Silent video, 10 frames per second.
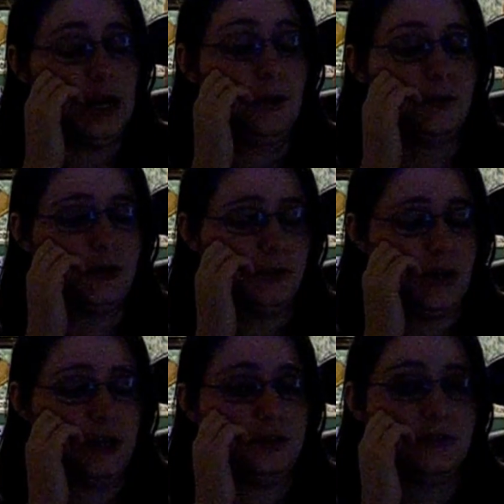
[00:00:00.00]
How would you
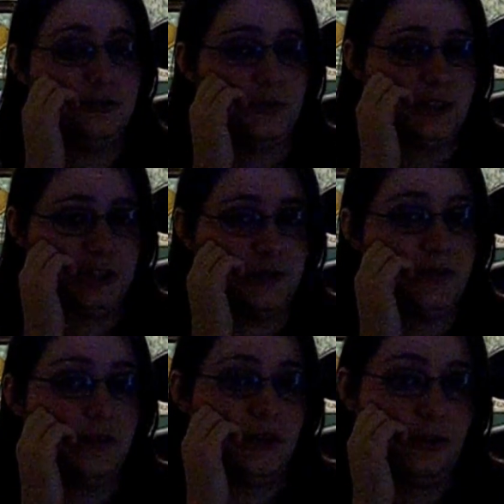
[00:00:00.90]
like to be
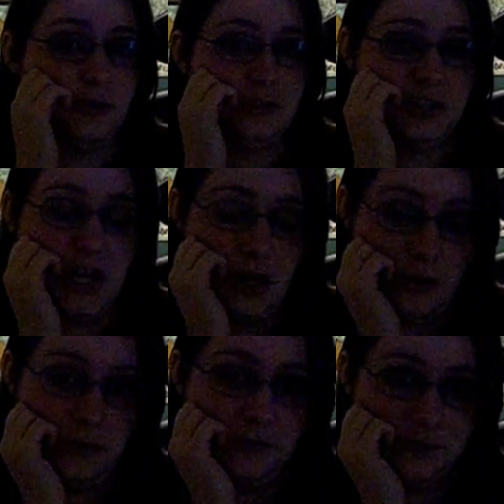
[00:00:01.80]
shoved in there
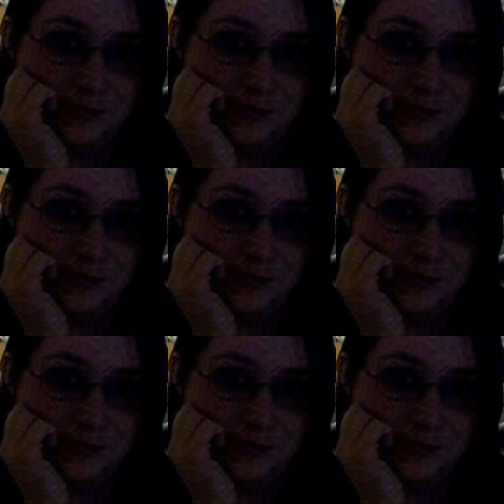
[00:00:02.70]
yourself?